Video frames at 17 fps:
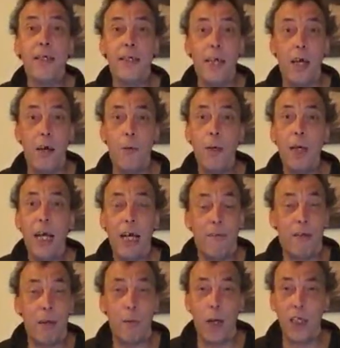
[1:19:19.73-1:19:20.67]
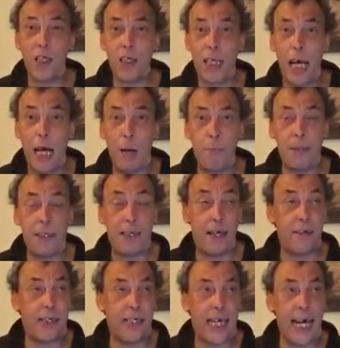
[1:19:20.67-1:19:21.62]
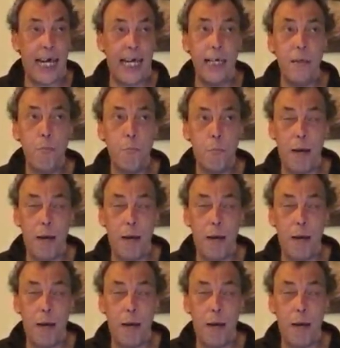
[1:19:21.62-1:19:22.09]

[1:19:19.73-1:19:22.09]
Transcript: So if you watch that episode again,